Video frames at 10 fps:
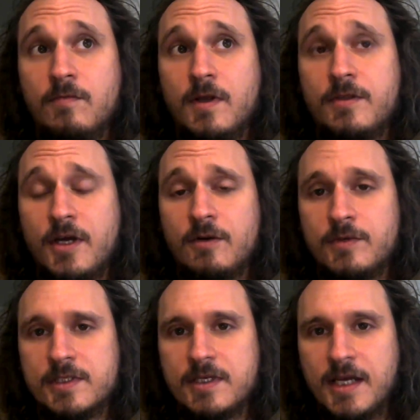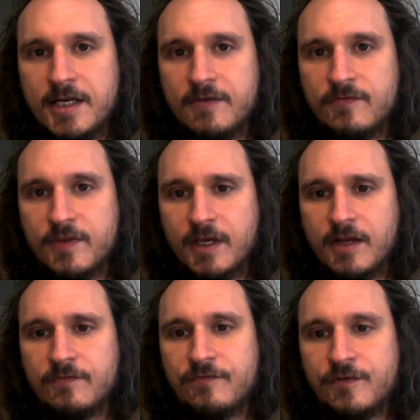thought it was a negative thing
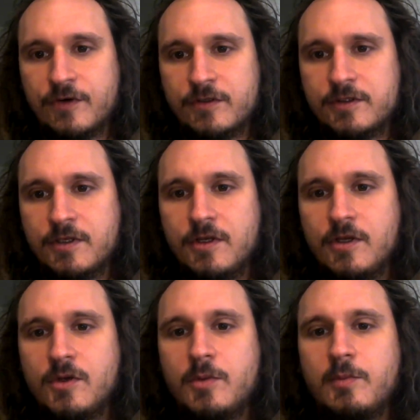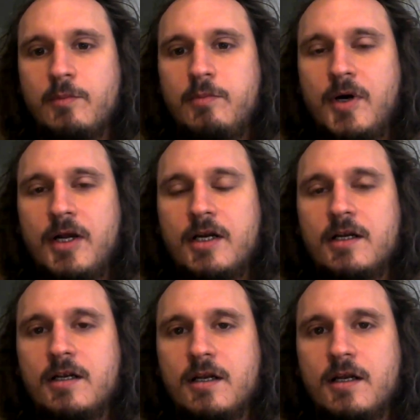at first, but
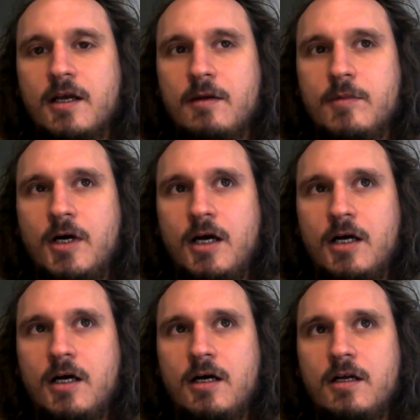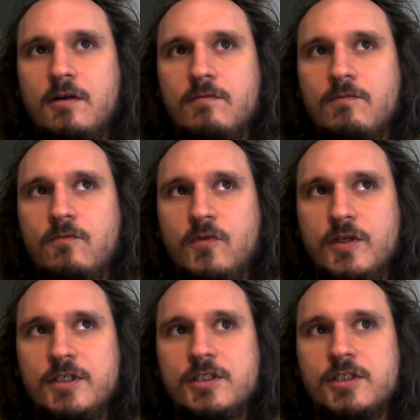I'm not
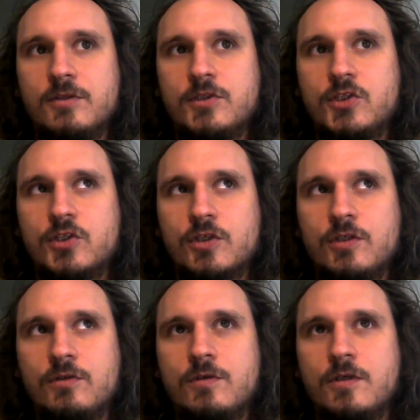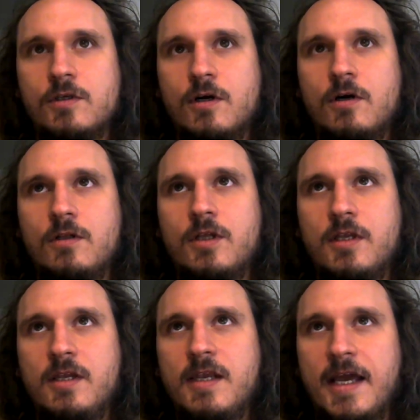really so sure you could call it
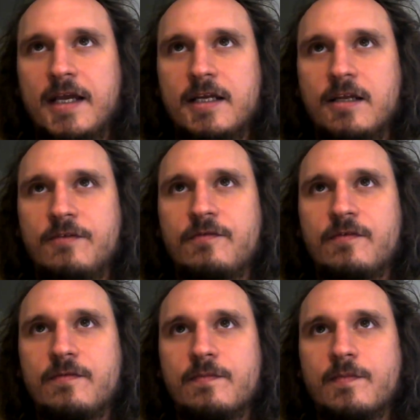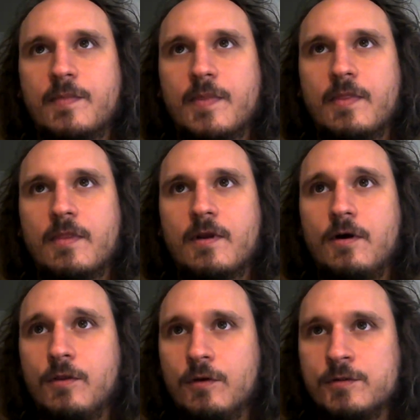negative,
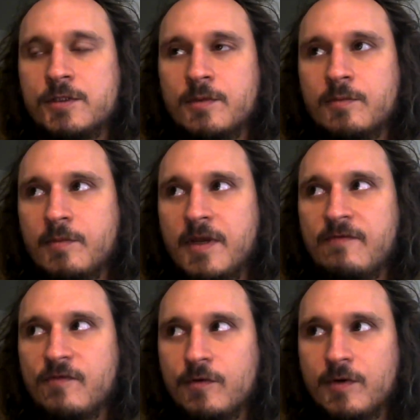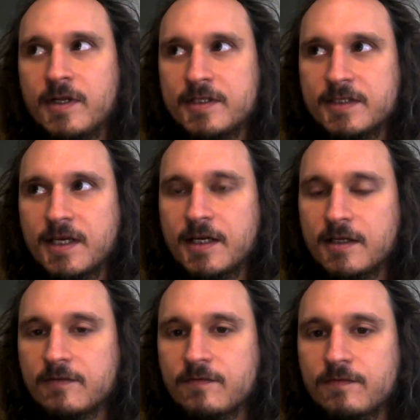although some may view it as
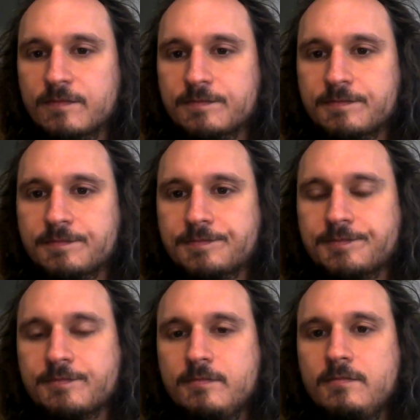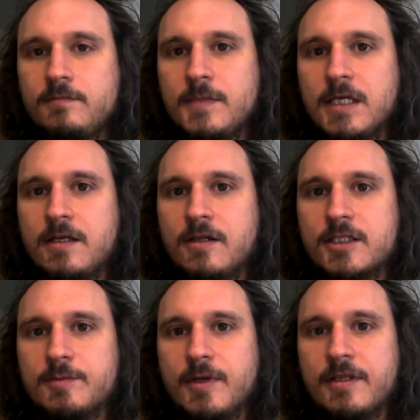negative. And I'll
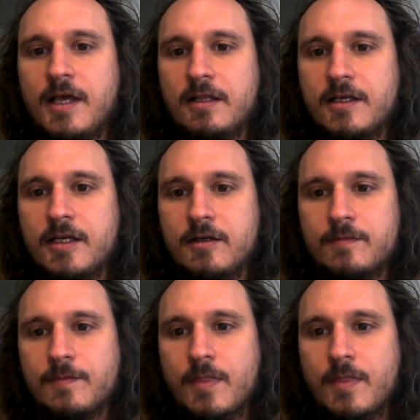explain that later.